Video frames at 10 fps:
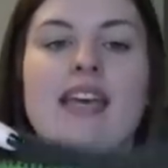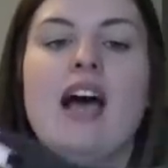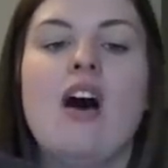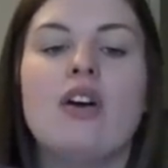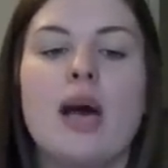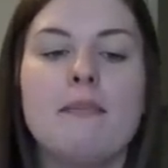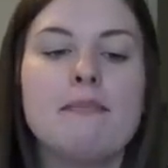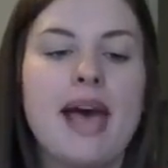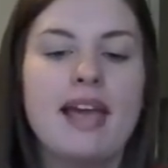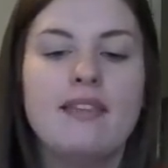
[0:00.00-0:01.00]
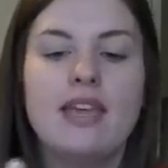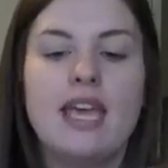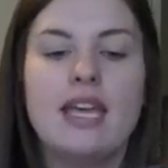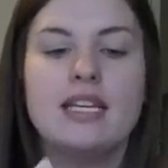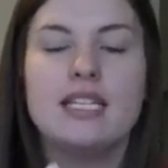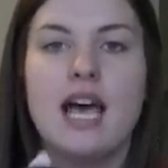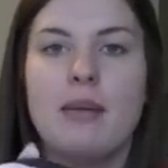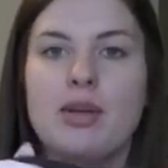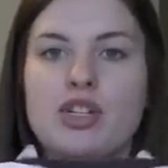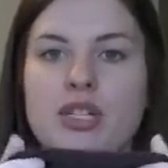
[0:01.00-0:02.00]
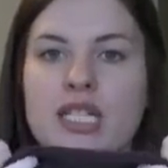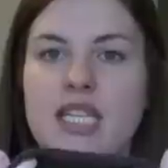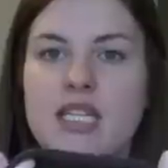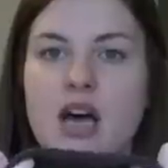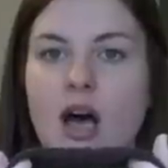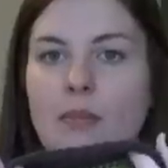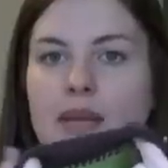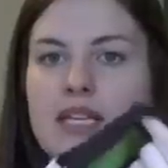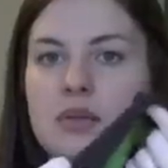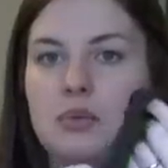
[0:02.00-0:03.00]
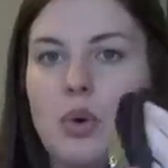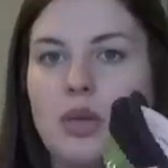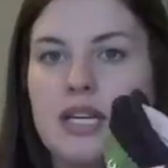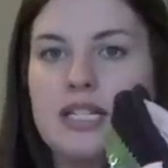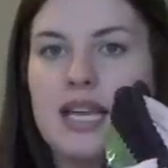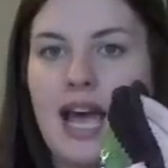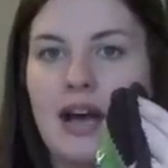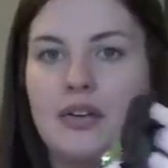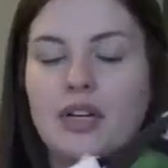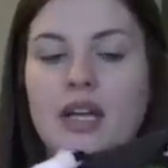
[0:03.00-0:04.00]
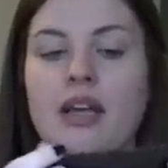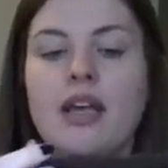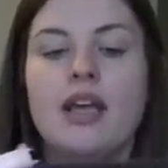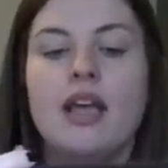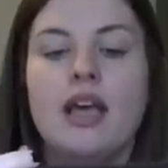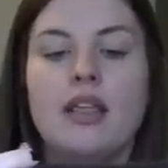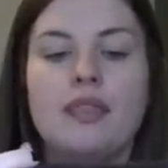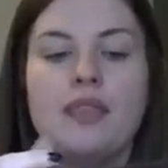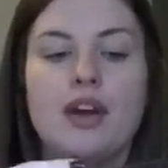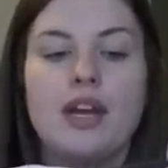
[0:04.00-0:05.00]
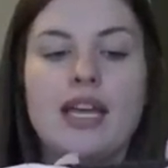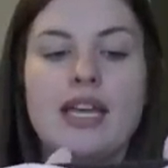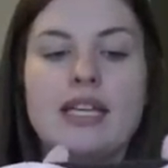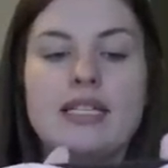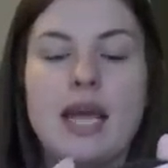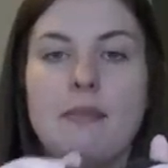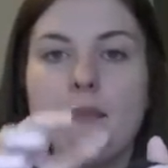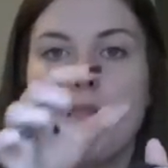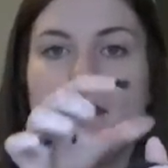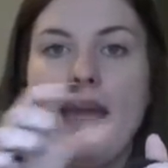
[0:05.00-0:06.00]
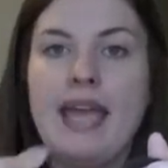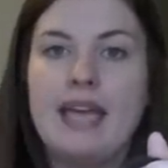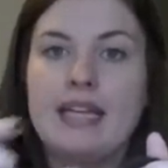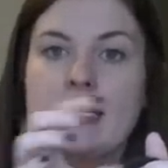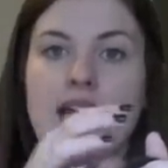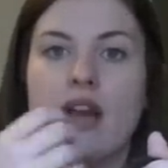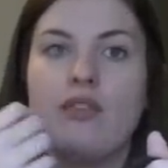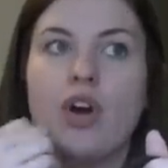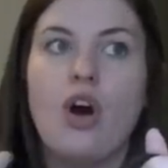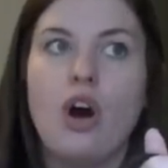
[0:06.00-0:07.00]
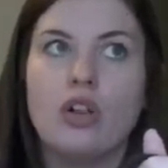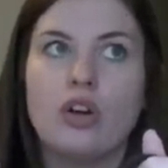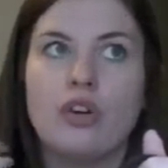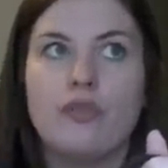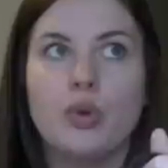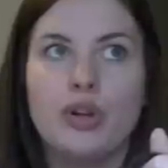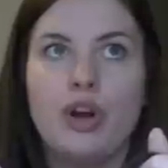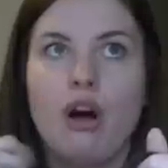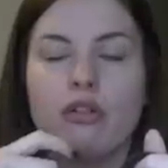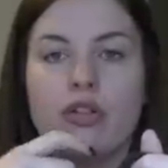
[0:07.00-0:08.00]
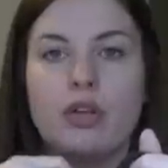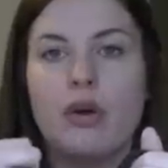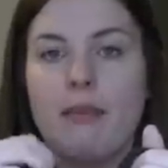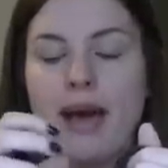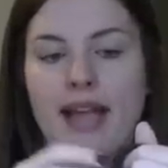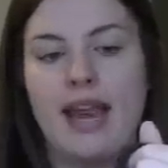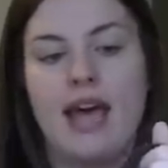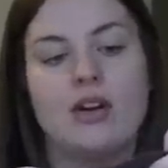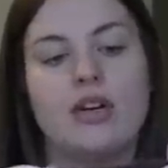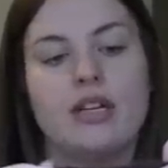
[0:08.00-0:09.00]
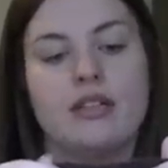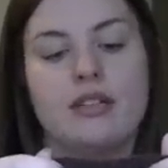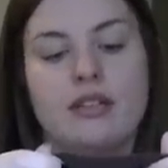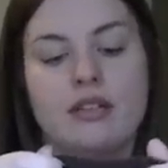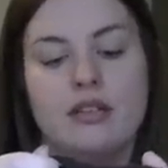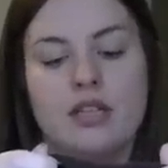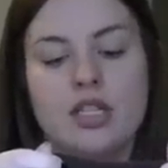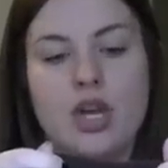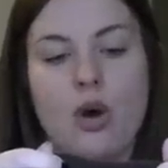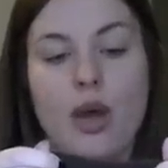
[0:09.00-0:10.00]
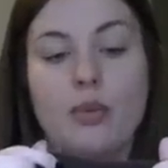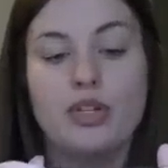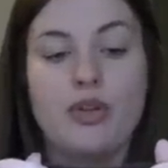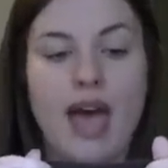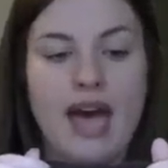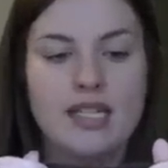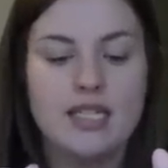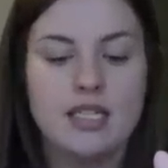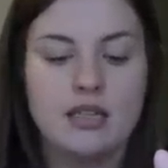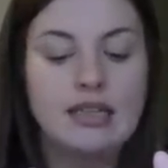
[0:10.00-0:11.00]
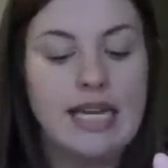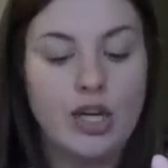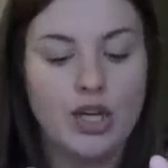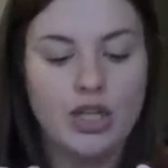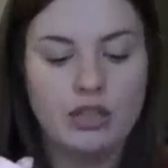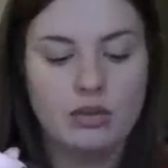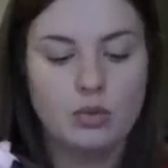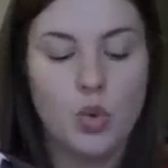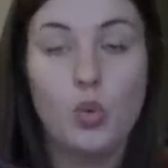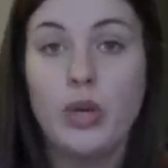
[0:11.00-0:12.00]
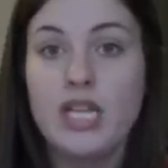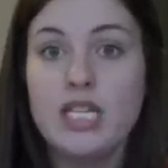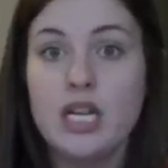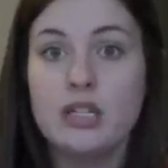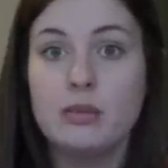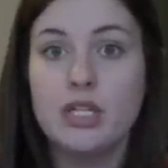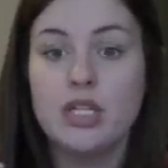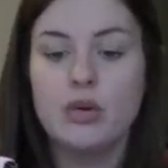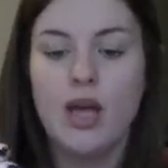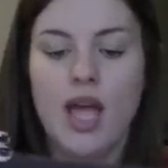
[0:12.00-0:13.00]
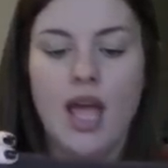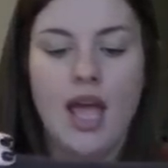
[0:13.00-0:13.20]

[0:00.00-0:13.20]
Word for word: Now I'll come back at the end. Um, as you can see, the top is rolling down. There is a band, kind of a collar, a folded collar that you come back and add on. So I will do that later when it tells me to.